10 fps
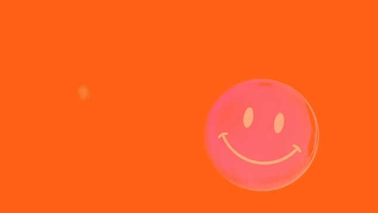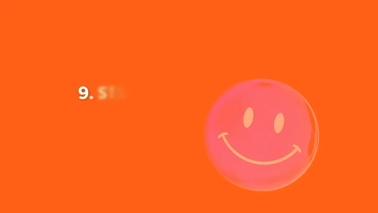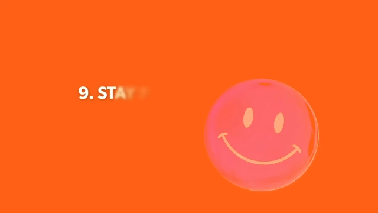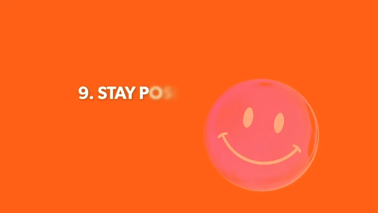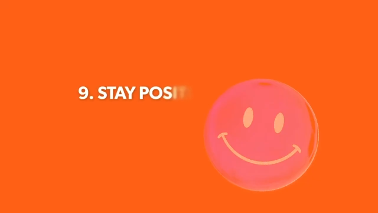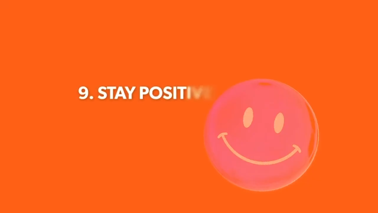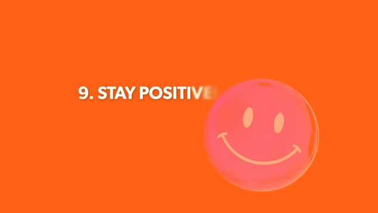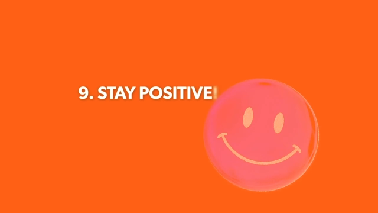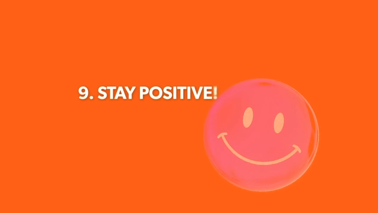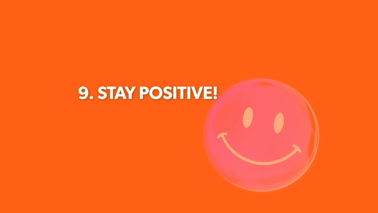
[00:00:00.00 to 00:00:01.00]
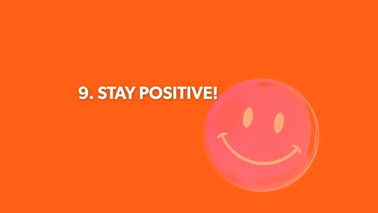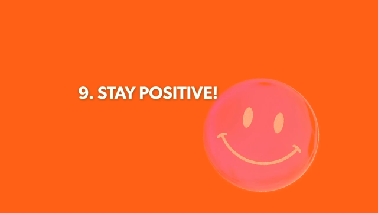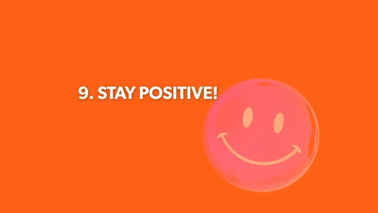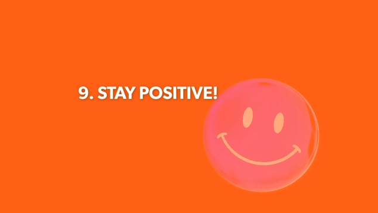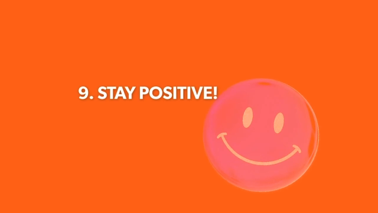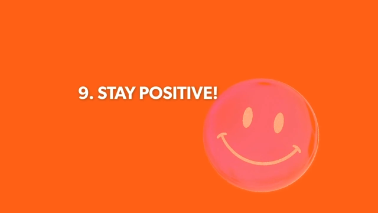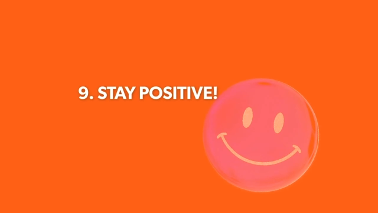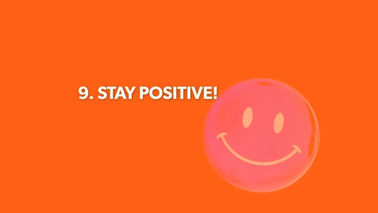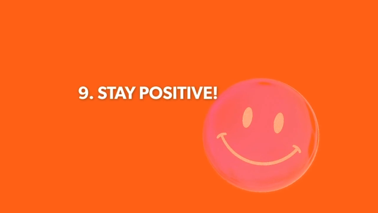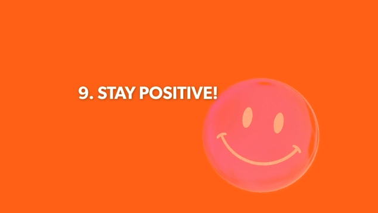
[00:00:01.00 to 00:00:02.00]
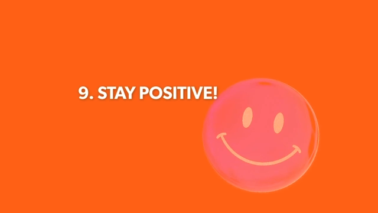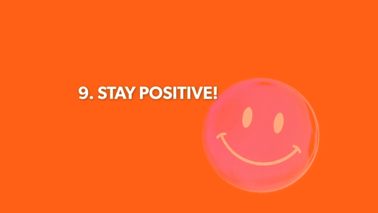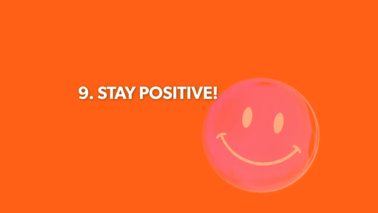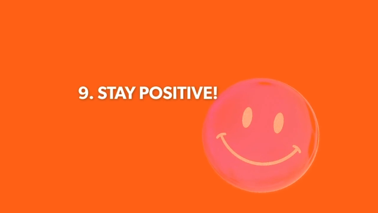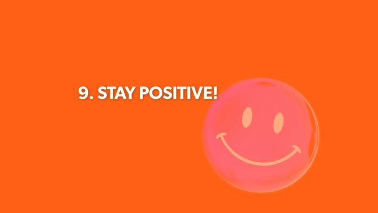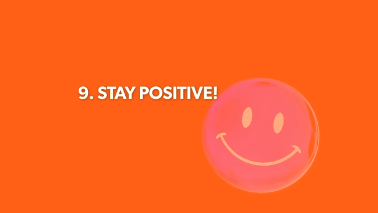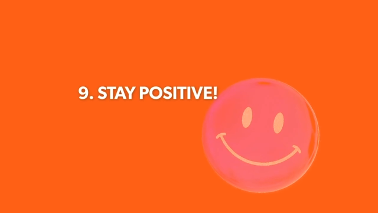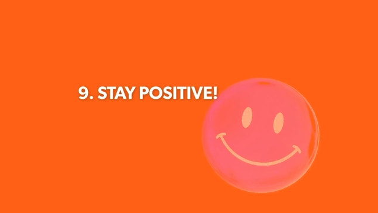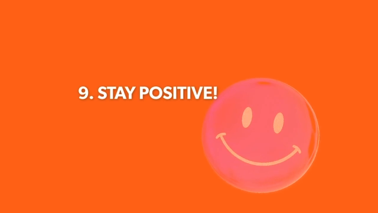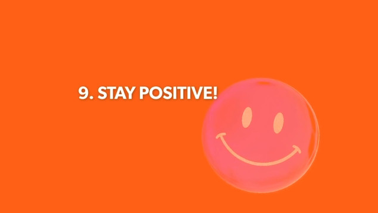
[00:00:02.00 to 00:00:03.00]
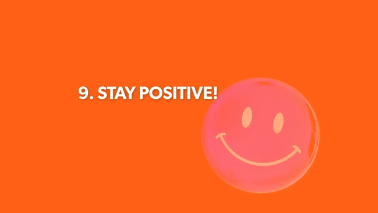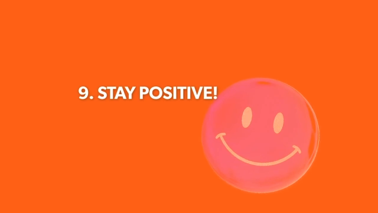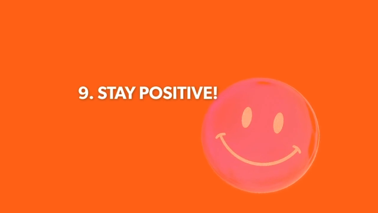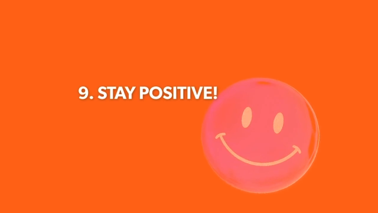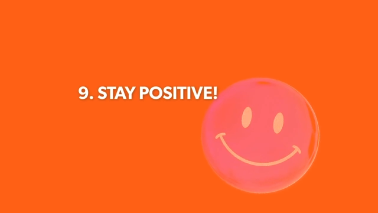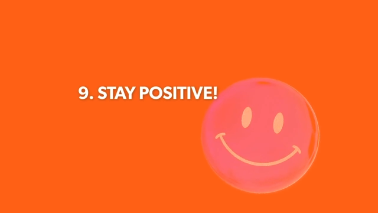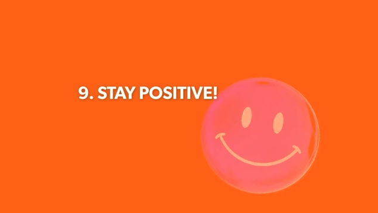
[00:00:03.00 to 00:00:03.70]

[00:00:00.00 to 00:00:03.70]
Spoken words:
No face is visible, so there are no lips to read.